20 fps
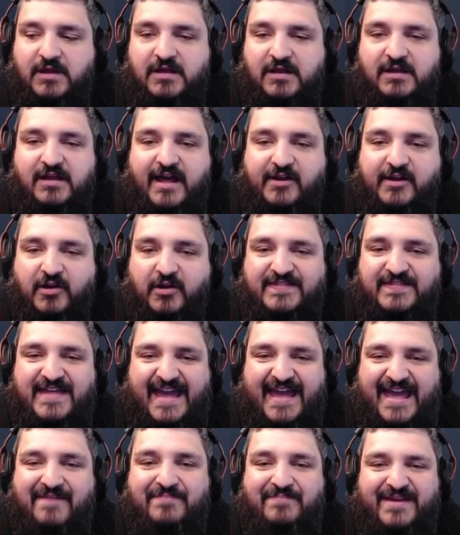I don't like the
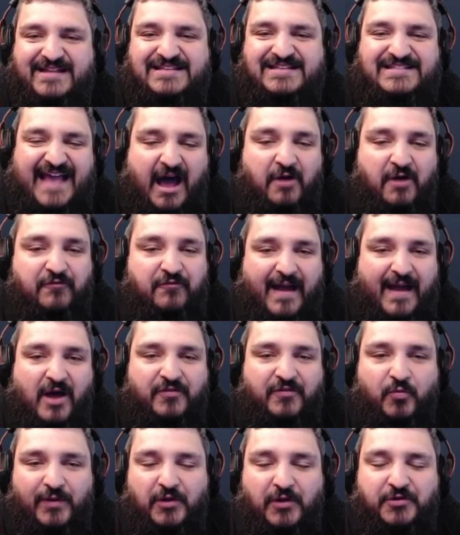ambient sound from out in
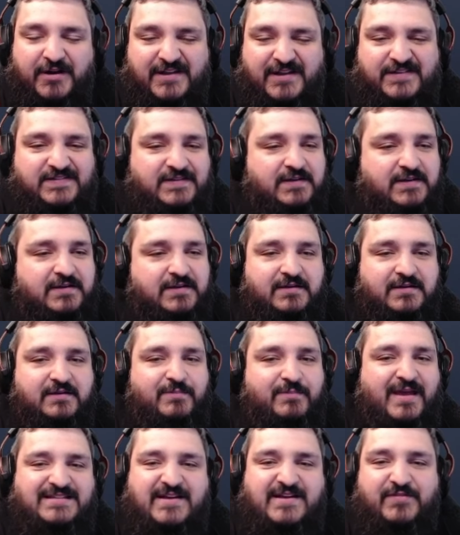the wilderness.
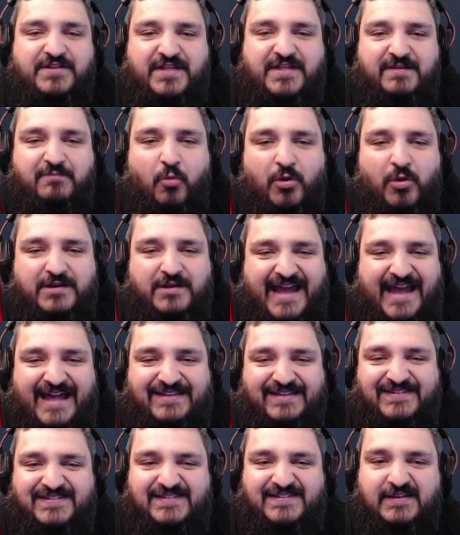Makes everything more
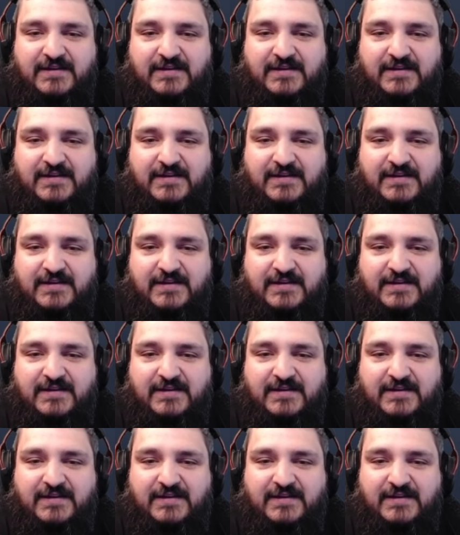tense.